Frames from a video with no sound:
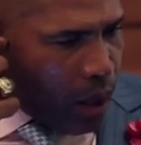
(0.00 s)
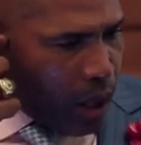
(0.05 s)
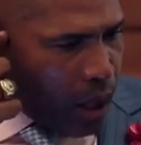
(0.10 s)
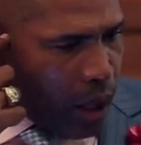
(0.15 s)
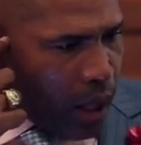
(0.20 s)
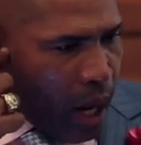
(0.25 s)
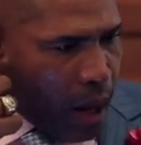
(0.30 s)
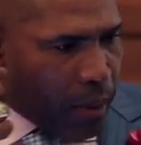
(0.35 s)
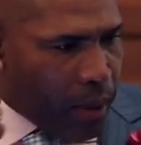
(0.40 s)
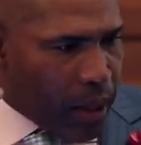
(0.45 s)

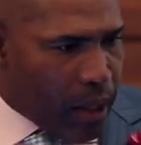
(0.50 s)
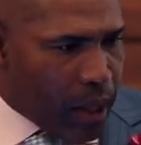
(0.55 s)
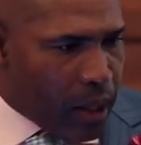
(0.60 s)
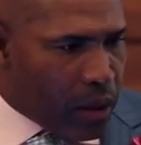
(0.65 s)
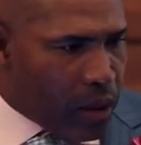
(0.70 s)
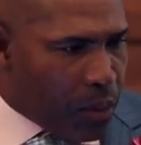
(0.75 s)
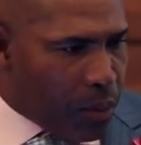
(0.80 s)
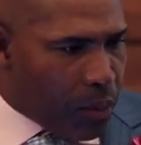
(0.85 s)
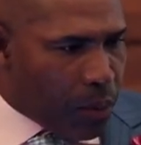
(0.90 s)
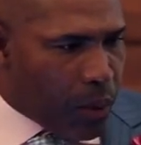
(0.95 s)
and I
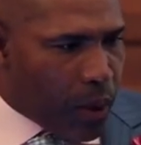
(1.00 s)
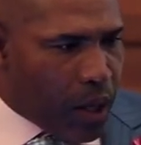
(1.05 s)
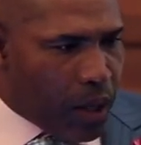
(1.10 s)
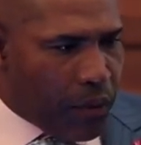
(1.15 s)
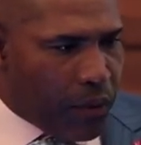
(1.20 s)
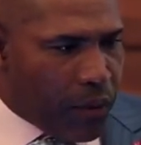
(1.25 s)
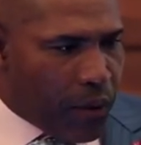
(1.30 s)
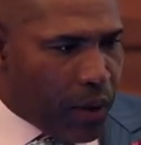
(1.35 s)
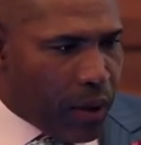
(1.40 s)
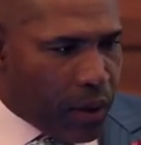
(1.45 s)
began to
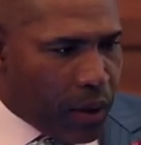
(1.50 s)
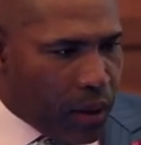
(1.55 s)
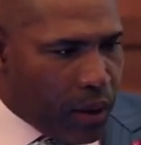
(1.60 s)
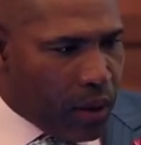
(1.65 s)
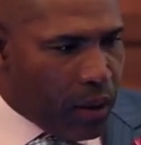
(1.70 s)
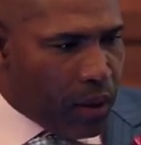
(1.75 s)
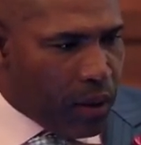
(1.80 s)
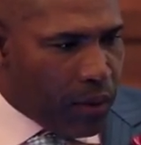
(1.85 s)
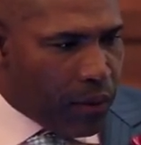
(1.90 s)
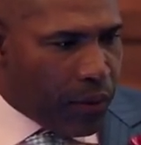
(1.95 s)
pray for,
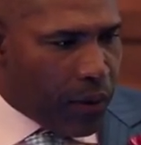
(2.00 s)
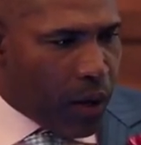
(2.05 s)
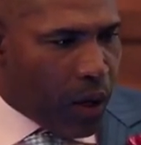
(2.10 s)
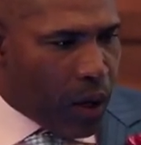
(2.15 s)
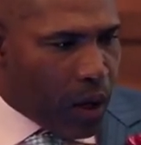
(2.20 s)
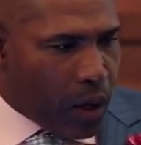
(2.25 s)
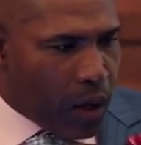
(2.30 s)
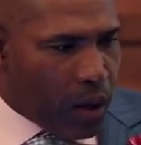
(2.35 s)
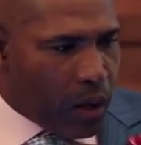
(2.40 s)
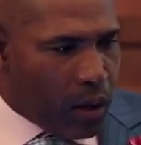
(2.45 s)
for
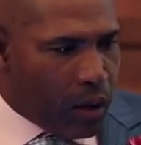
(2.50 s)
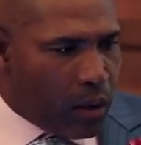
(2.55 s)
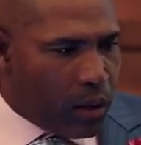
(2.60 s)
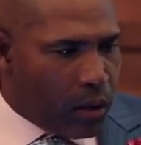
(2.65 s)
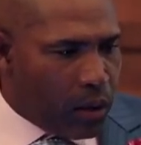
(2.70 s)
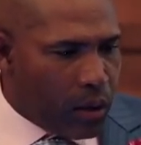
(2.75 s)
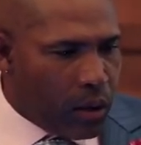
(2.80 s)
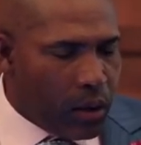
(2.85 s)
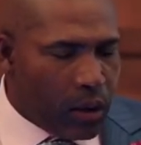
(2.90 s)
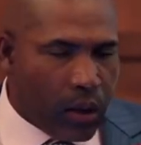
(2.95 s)
her,
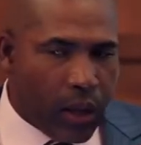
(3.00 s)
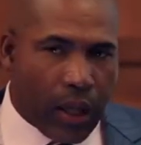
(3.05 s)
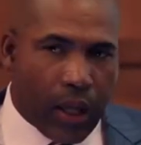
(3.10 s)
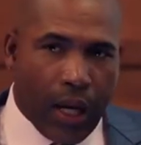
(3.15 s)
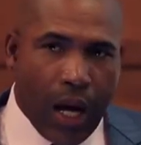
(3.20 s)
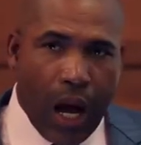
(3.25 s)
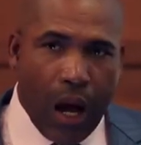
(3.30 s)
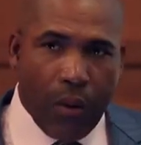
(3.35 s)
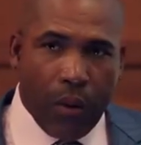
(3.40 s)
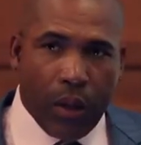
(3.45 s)
that
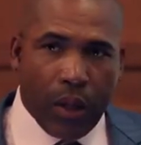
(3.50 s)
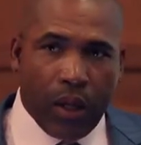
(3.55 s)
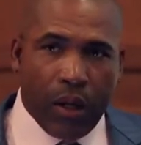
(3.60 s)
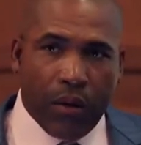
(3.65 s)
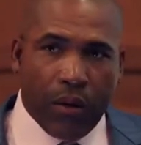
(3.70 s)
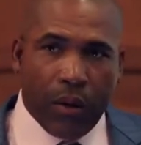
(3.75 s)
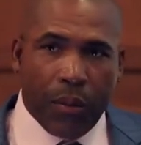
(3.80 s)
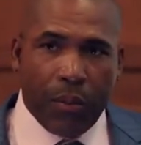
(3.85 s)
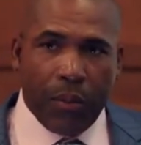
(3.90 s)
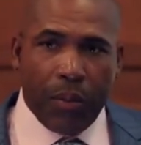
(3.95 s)
God would give her